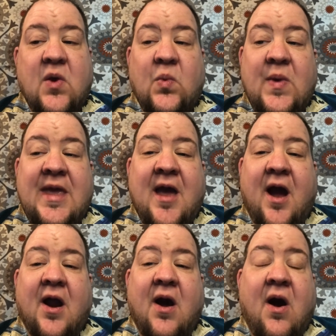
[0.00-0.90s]
We
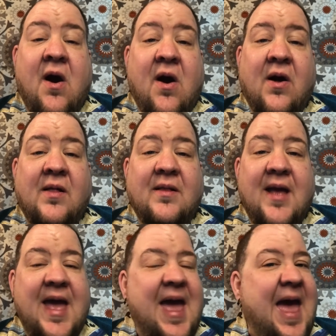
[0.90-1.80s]
are all,
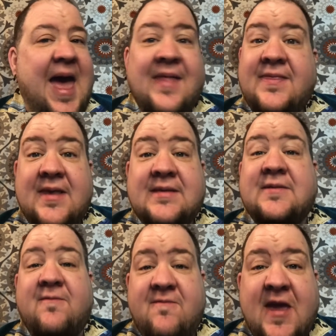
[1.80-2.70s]
at this
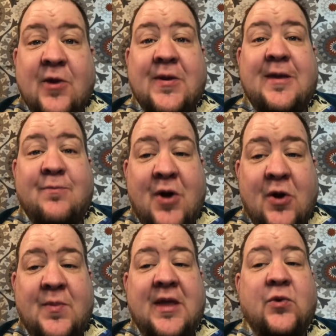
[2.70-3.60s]
very
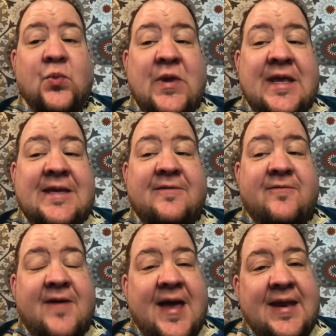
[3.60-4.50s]
moment,
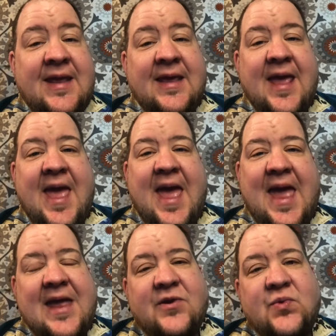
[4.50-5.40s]
redefining
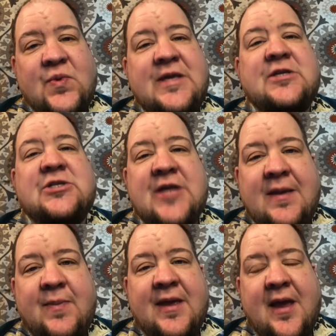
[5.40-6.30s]
and
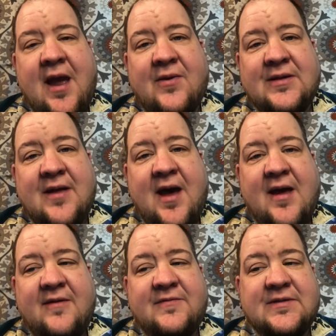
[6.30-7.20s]
reshaping our
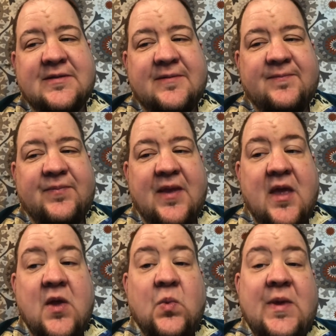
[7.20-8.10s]
lives.
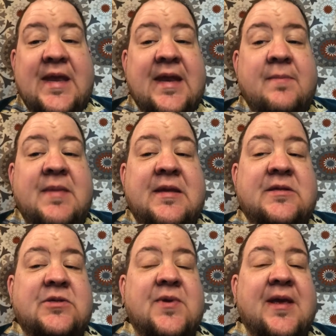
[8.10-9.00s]
We need a
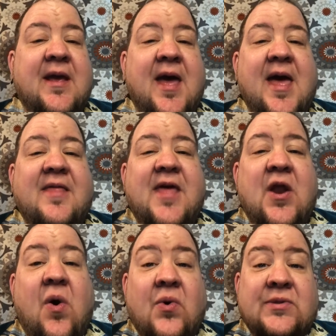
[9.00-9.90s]
ministry that
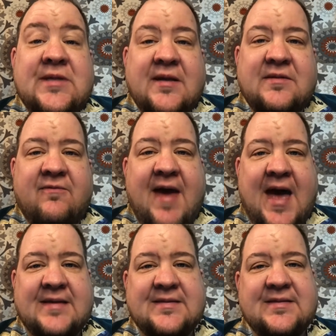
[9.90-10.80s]
holds us
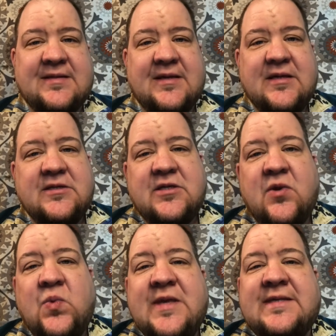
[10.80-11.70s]
fast to
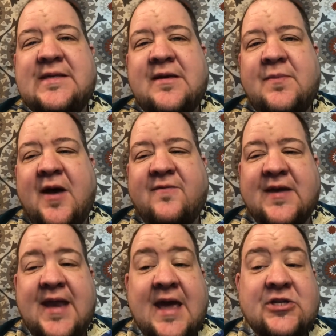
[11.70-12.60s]
the wisdom of
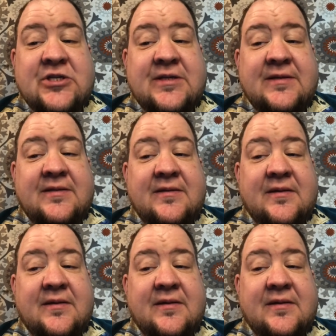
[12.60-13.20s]
connection,